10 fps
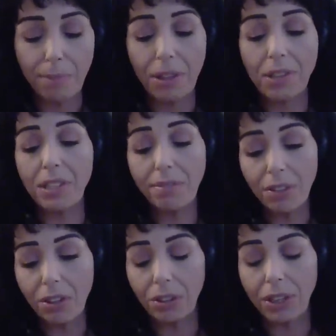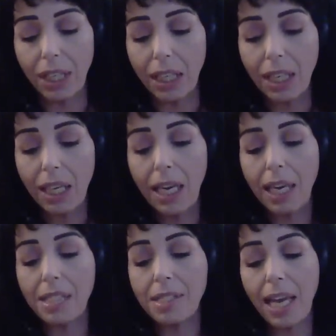But the difficulty
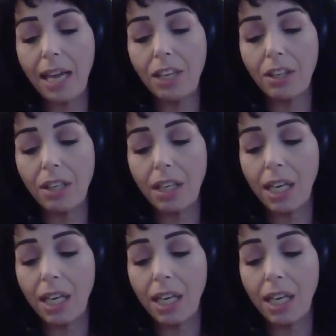is that you're